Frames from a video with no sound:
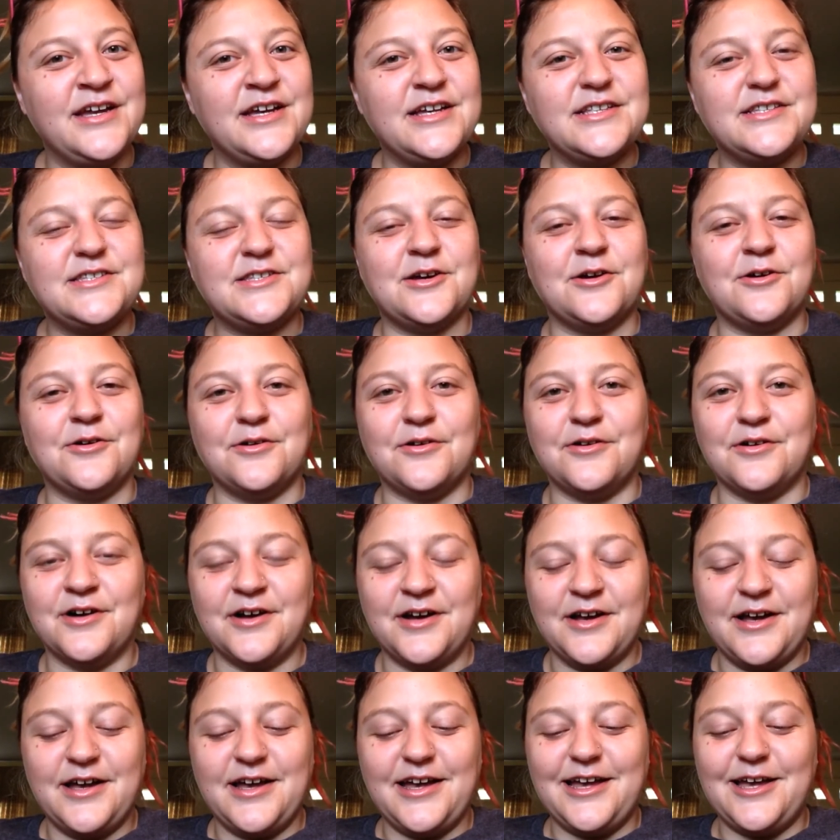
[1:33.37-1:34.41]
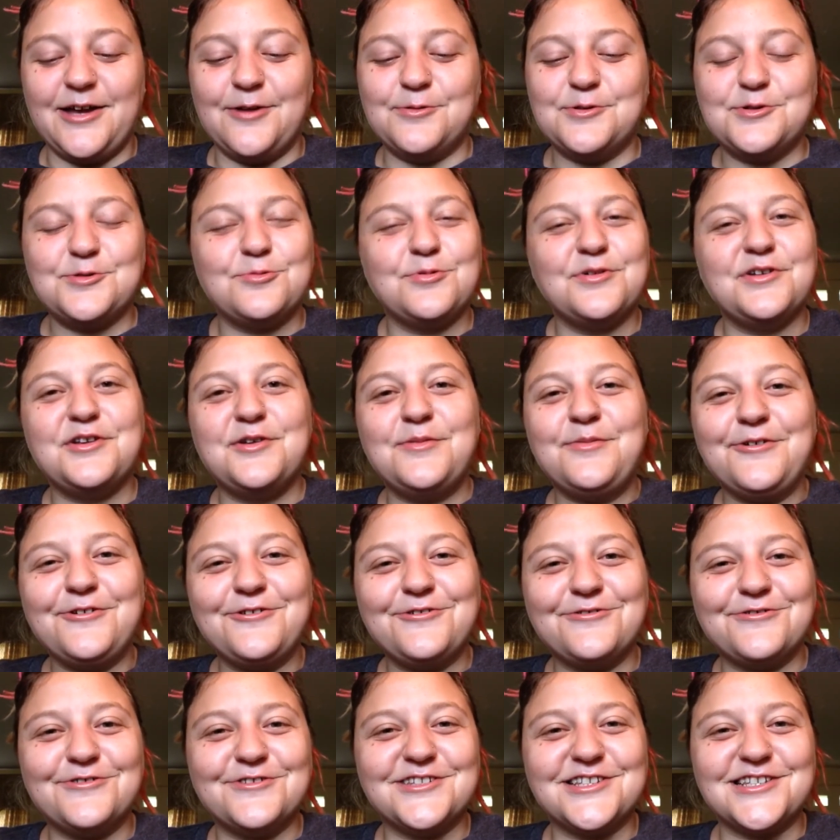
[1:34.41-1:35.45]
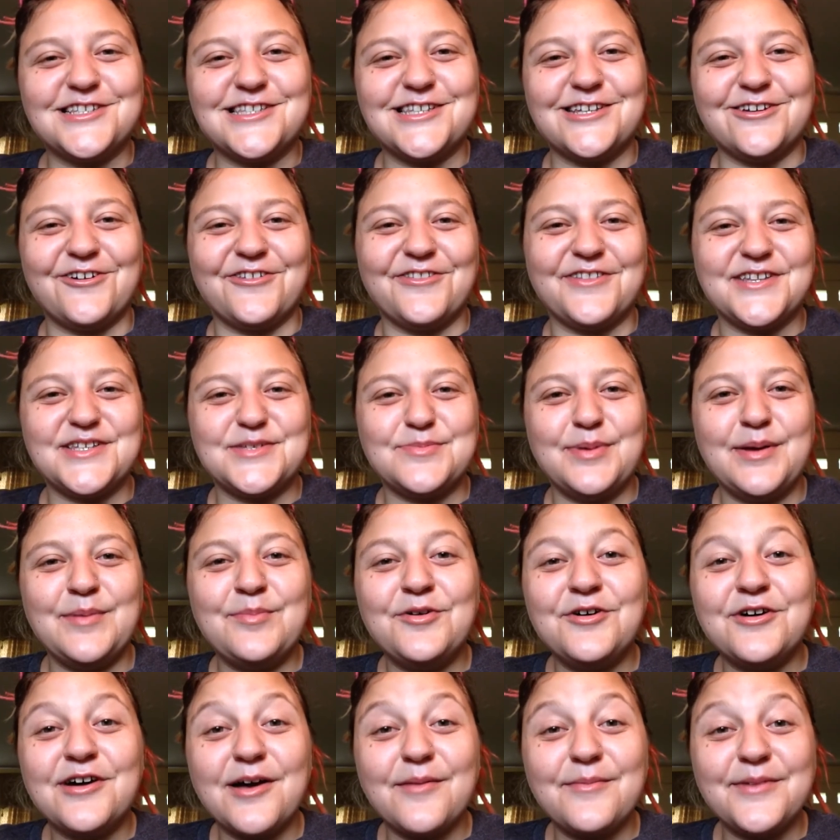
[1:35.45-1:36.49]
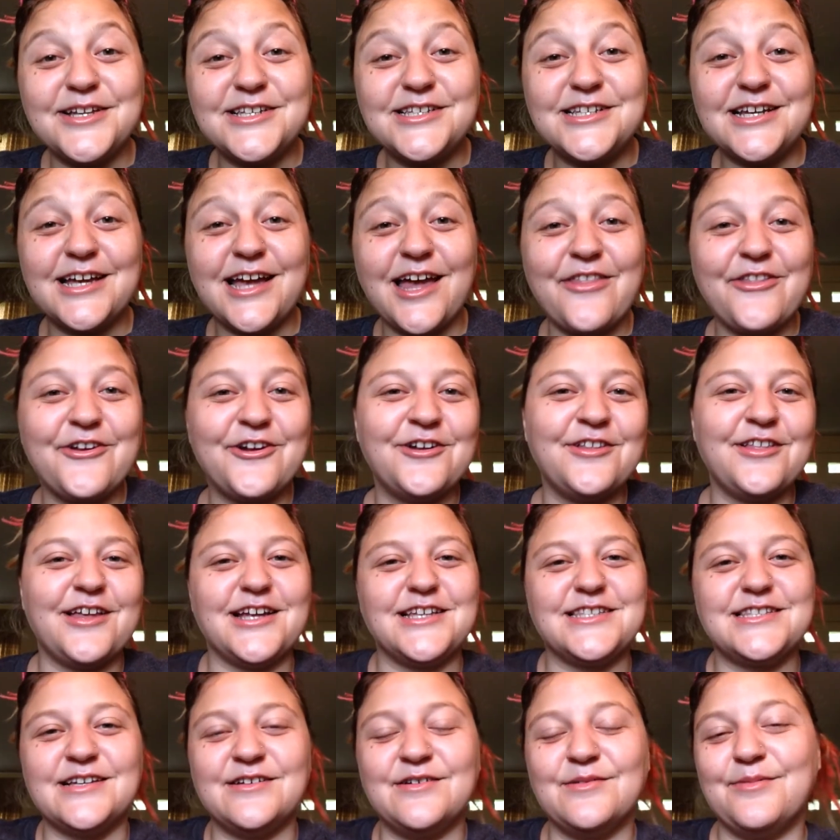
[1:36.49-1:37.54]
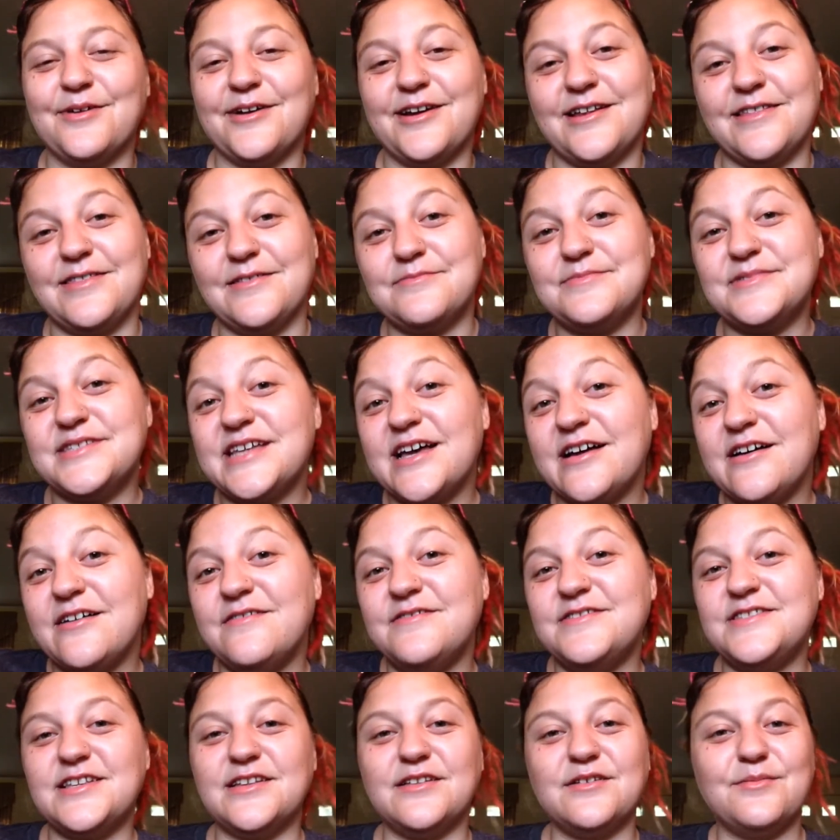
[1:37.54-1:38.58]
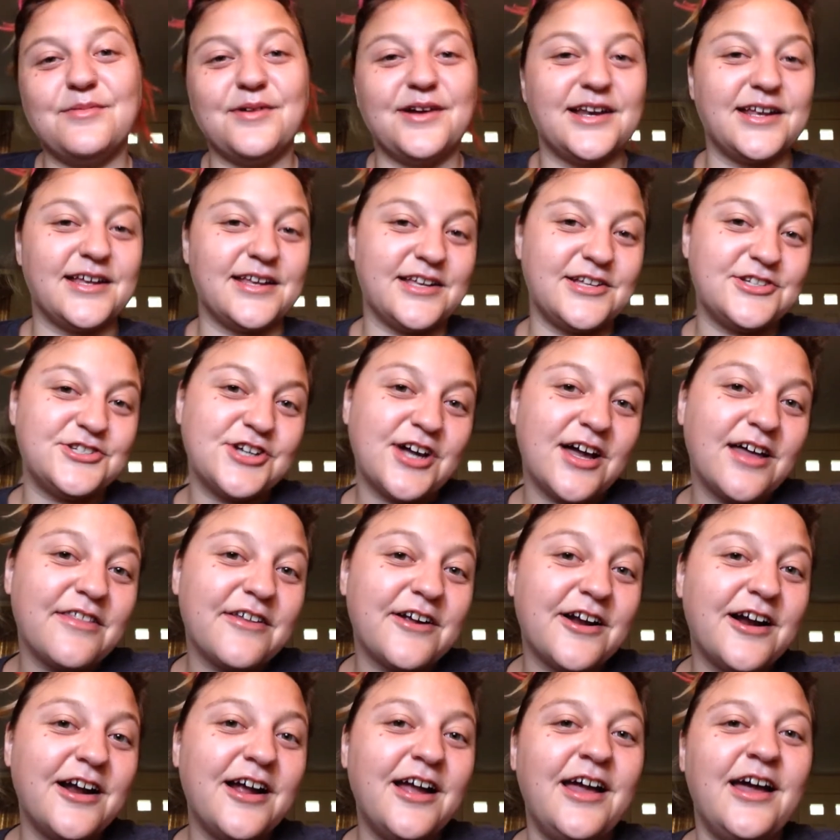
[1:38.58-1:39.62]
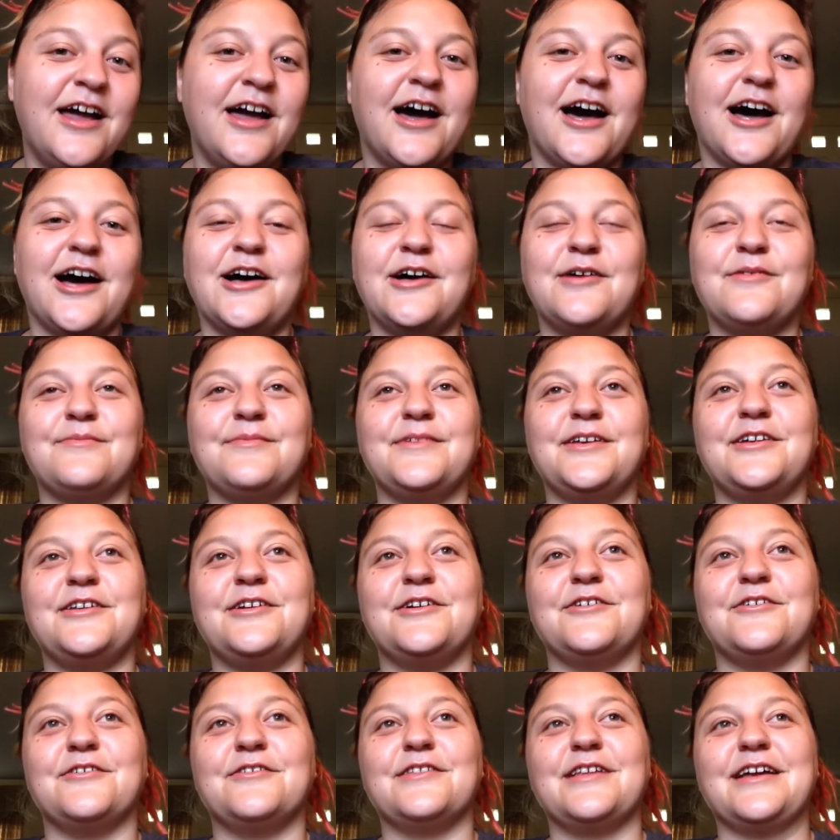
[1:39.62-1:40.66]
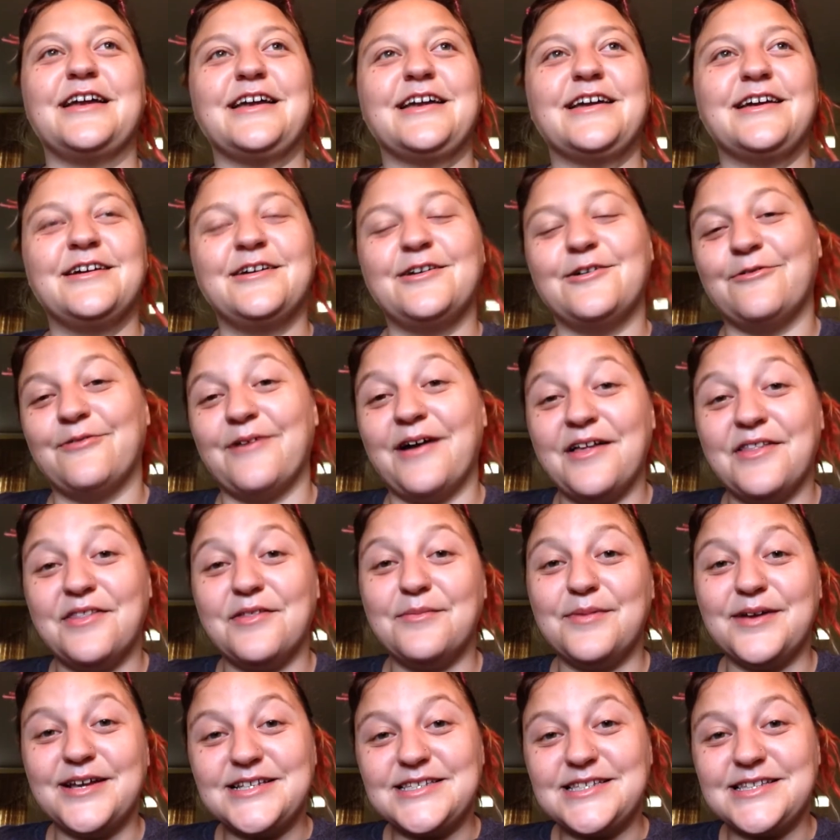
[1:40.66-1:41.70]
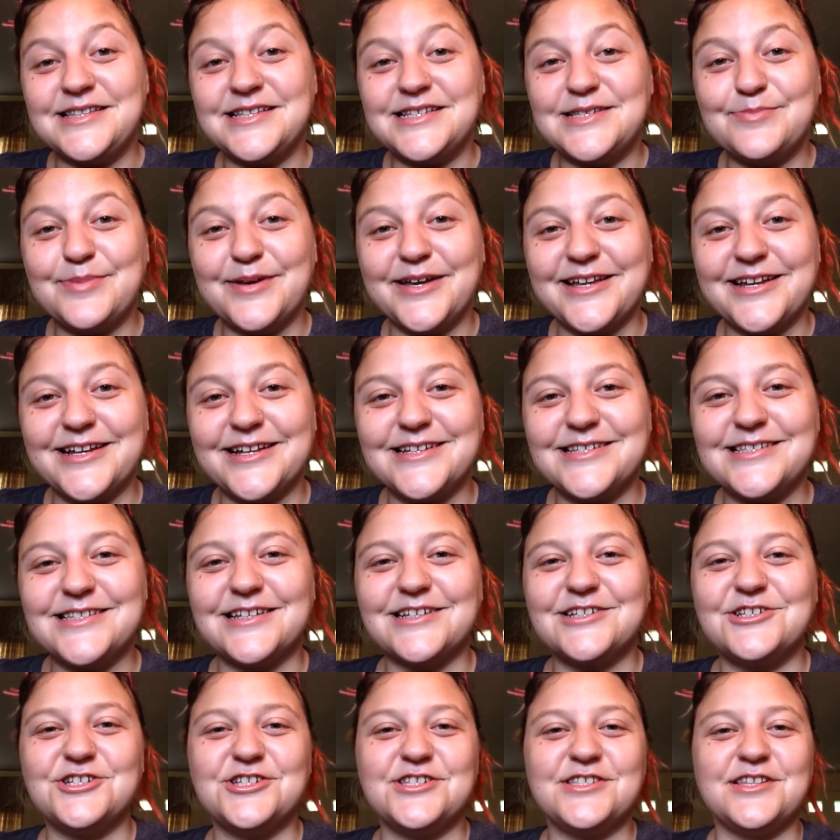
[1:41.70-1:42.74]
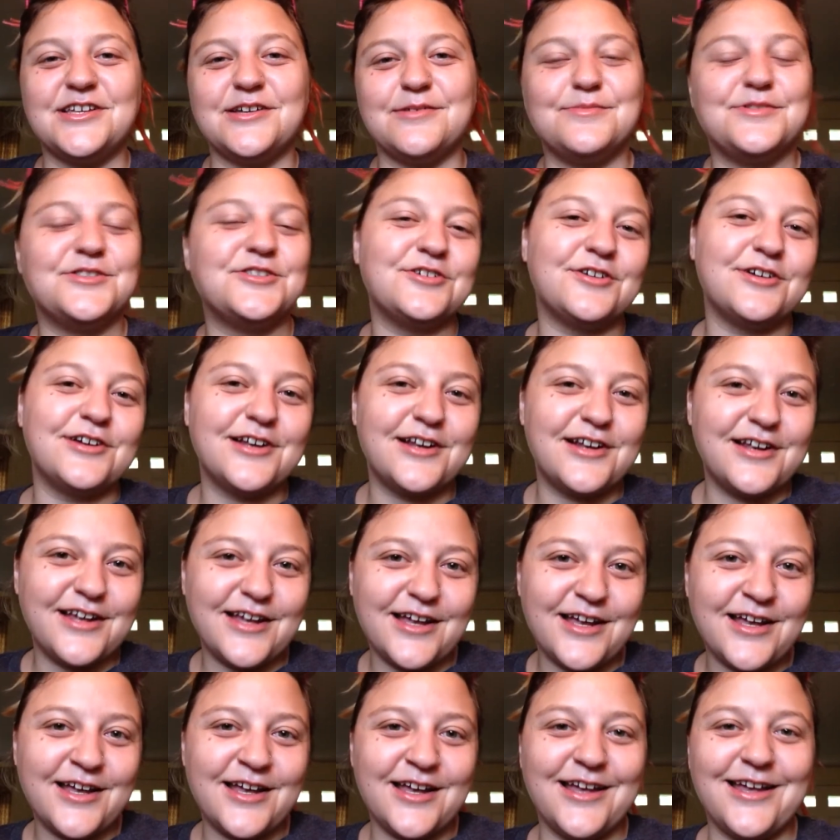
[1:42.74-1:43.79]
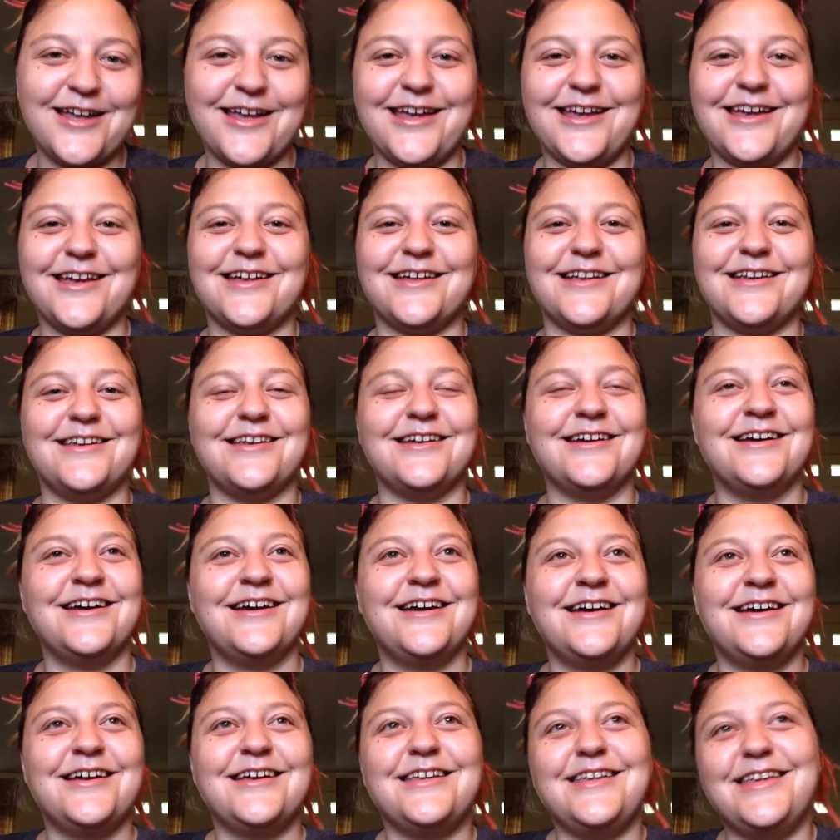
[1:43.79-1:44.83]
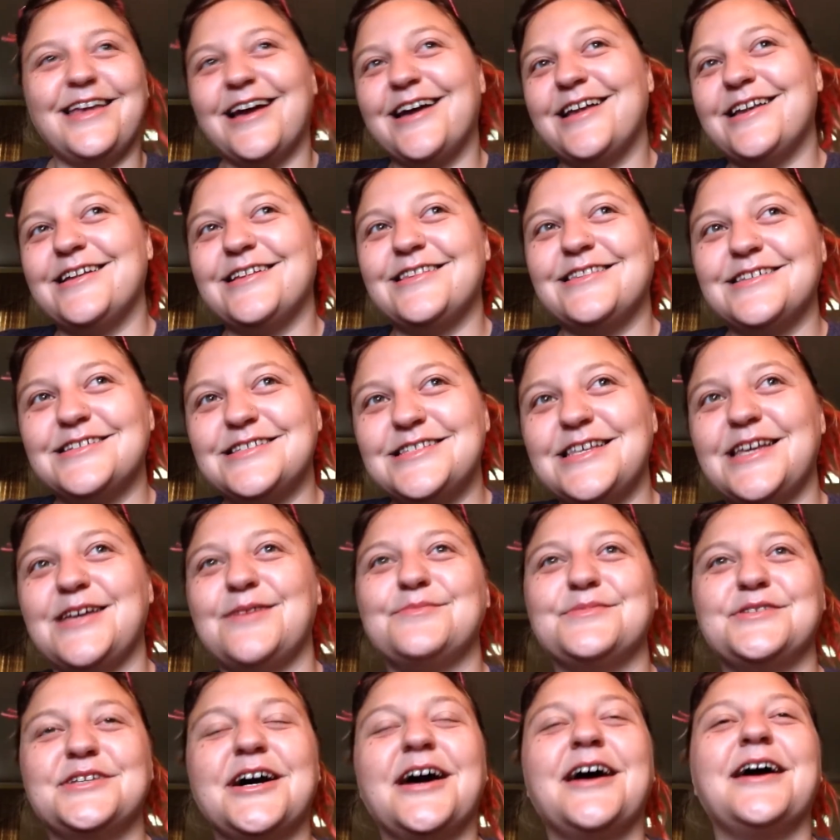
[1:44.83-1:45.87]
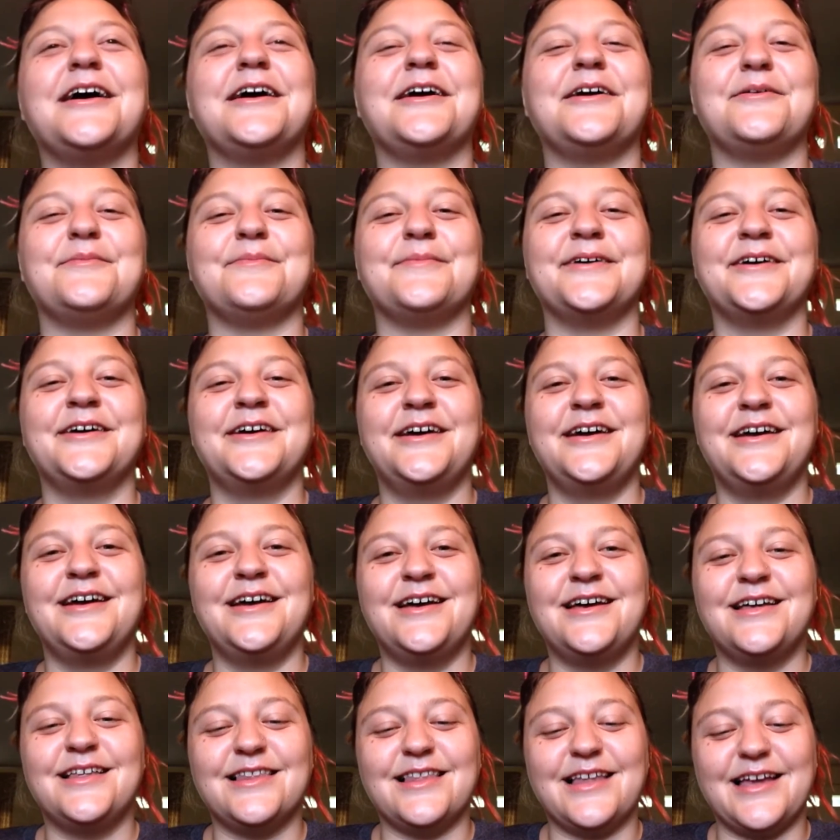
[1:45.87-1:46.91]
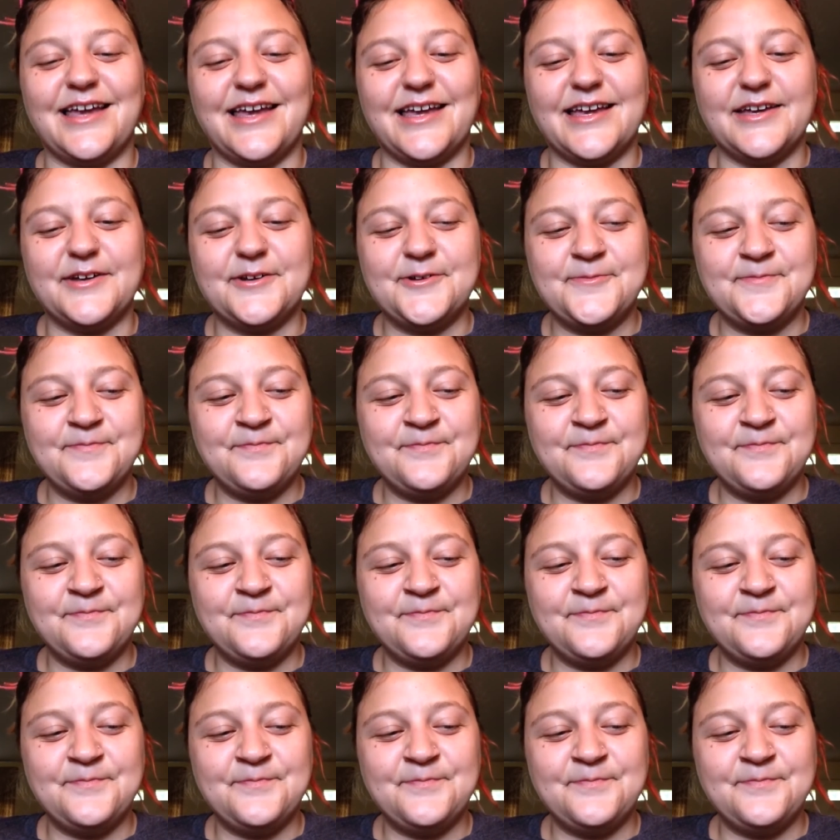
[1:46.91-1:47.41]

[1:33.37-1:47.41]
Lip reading: So it was really beautiful to see all these people coming together, like, celebrating themselves, celebrating each other, you know, like, around the base of this penis, like, just the absurdity and yet at the same time, like,